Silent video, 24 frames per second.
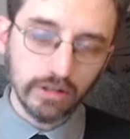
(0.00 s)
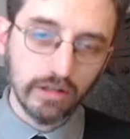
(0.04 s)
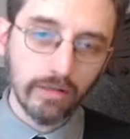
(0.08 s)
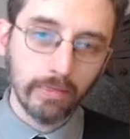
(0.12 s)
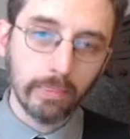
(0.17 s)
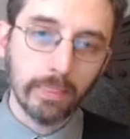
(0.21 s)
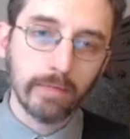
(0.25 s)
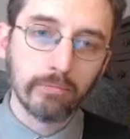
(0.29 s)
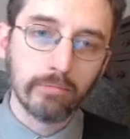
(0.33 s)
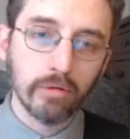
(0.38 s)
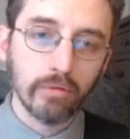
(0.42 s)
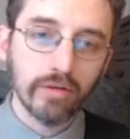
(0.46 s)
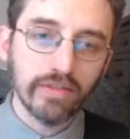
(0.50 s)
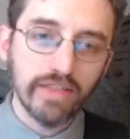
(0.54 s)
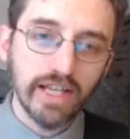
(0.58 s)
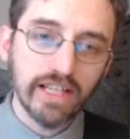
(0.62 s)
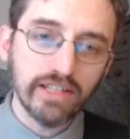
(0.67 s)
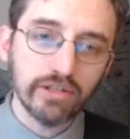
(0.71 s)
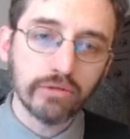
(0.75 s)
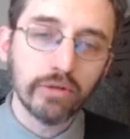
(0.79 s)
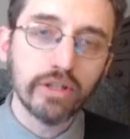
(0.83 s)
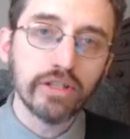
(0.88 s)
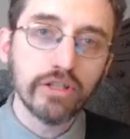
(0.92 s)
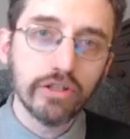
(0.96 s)
But what that's
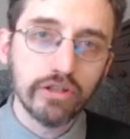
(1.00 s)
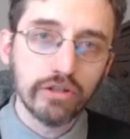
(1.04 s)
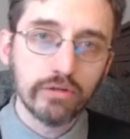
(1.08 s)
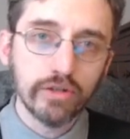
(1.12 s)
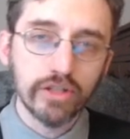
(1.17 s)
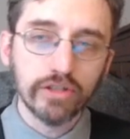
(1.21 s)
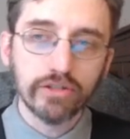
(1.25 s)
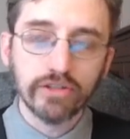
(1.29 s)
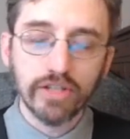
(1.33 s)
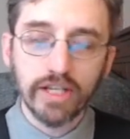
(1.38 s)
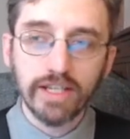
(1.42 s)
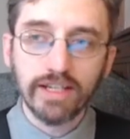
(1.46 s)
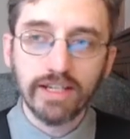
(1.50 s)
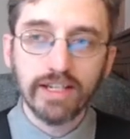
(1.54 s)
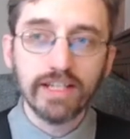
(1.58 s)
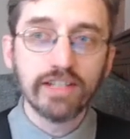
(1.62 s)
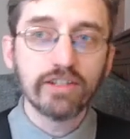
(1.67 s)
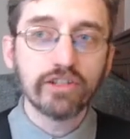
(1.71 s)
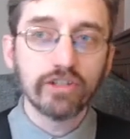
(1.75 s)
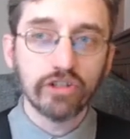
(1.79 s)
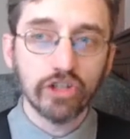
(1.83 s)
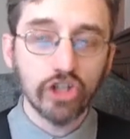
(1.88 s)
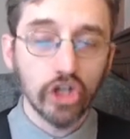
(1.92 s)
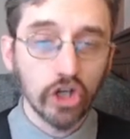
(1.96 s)
going to do is it
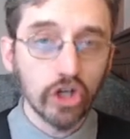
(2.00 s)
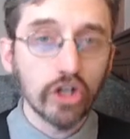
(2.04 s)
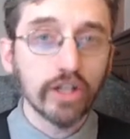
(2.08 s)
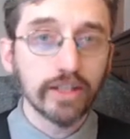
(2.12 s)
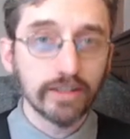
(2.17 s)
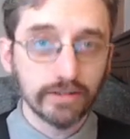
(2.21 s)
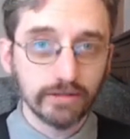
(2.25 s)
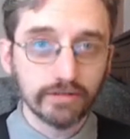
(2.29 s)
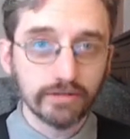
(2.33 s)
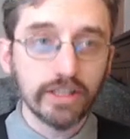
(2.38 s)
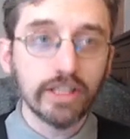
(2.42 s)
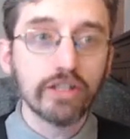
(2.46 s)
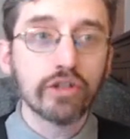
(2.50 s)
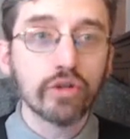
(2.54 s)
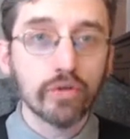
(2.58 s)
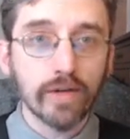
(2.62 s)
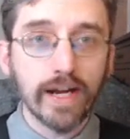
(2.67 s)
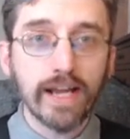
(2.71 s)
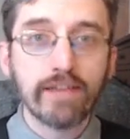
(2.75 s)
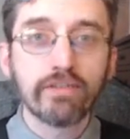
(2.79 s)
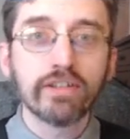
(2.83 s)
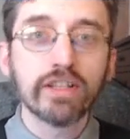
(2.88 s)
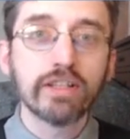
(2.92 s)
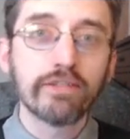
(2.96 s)
is currently
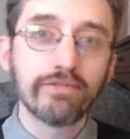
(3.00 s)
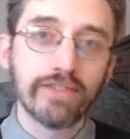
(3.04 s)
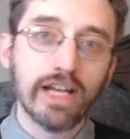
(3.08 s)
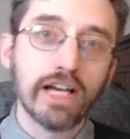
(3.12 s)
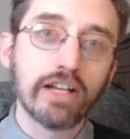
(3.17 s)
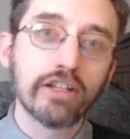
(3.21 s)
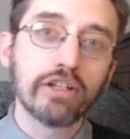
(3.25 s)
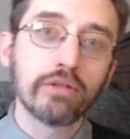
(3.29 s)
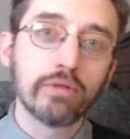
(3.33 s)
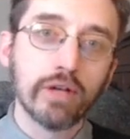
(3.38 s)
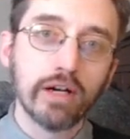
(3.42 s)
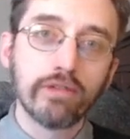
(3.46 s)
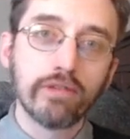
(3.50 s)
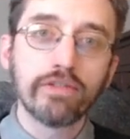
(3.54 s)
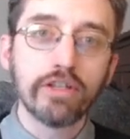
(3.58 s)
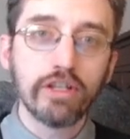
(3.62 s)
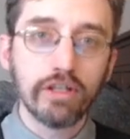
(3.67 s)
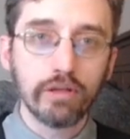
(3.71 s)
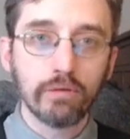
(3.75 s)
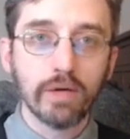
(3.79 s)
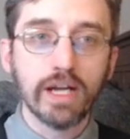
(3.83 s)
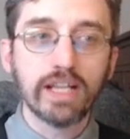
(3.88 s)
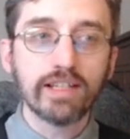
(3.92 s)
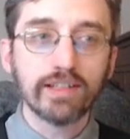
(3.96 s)
driving the value of the
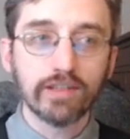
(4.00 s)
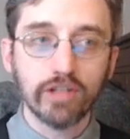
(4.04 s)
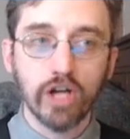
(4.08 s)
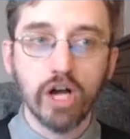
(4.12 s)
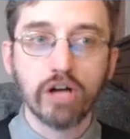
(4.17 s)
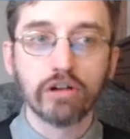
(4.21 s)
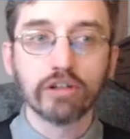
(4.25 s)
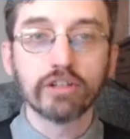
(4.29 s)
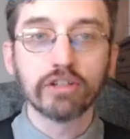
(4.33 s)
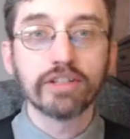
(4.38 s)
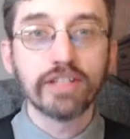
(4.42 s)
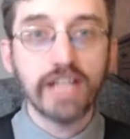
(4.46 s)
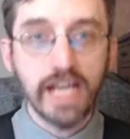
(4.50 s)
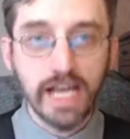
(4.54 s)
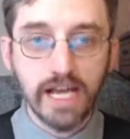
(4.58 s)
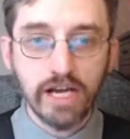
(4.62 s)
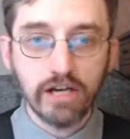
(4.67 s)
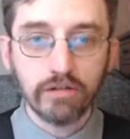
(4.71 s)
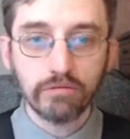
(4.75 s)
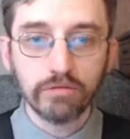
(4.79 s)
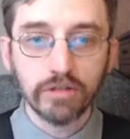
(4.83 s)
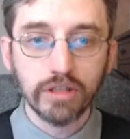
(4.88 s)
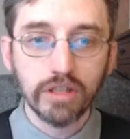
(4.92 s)
US dollar down.